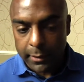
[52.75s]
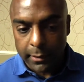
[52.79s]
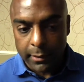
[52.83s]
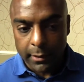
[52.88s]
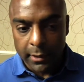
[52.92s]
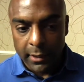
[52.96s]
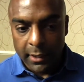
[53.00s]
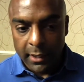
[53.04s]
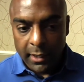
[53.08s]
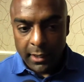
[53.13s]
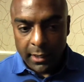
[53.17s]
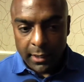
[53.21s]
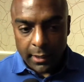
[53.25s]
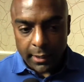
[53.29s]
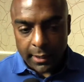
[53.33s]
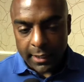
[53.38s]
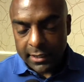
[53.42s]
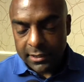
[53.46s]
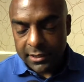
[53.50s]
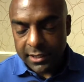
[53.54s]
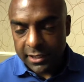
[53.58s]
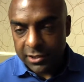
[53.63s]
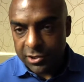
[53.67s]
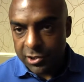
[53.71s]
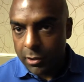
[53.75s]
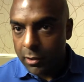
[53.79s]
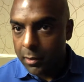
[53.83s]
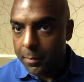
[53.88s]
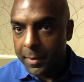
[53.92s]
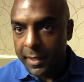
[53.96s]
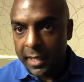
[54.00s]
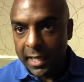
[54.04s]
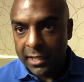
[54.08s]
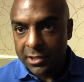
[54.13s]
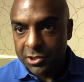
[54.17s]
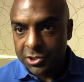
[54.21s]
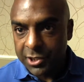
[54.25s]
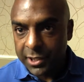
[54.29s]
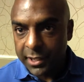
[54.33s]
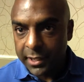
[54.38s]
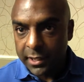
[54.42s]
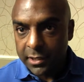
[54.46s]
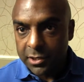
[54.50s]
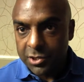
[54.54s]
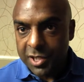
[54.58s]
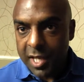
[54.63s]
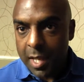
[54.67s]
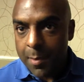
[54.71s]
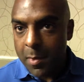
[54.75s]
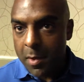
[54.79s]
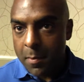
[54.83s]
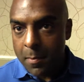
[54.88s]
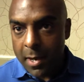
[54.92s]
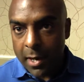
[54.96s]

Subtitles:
And guys like Joey Piacic and Jamie